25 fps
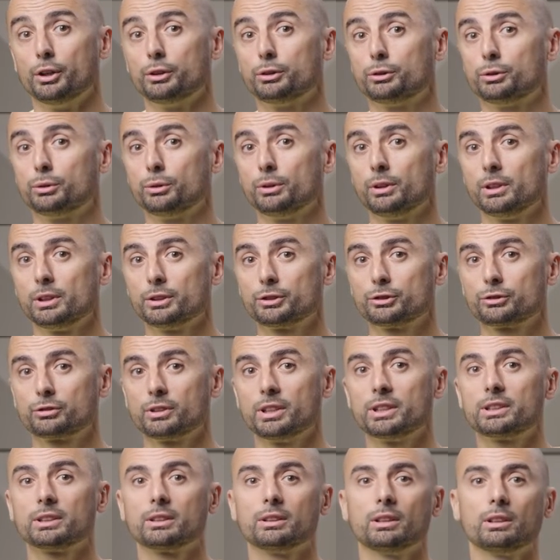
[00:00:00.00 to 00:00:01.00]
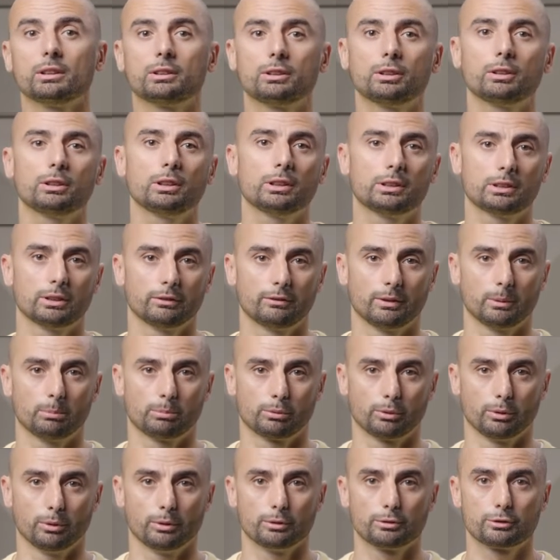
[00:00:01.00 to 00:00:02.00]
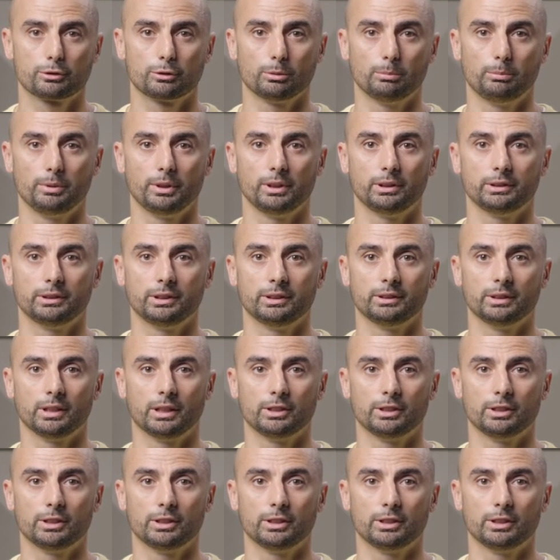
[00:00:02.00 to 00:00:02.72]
To illustrate an alternative approach to building